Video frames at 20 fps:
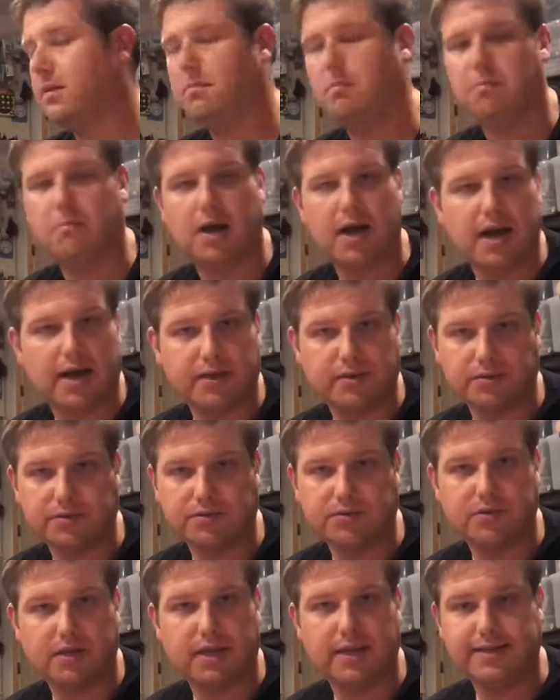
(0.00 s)

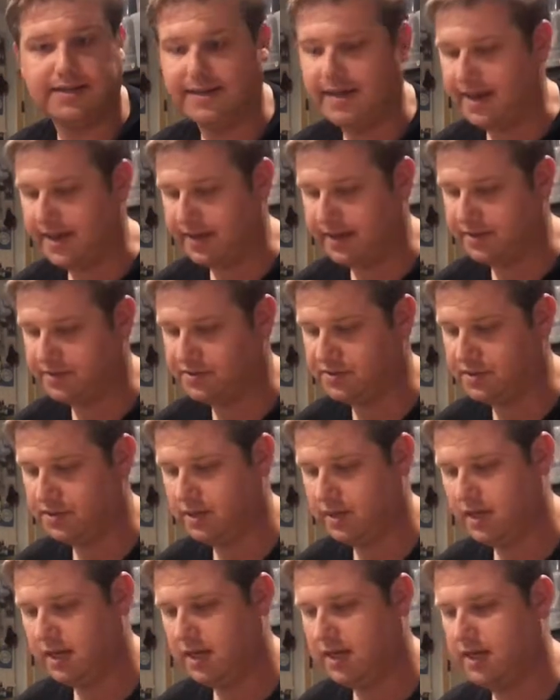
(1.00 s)
miles and days,
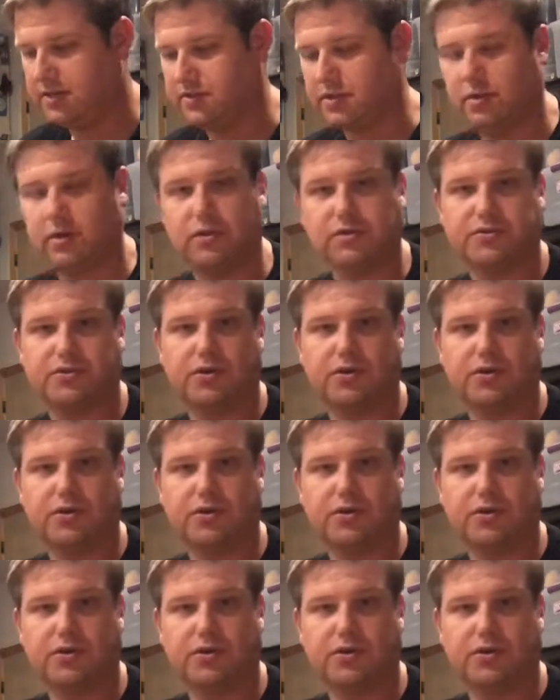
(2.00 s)
is a little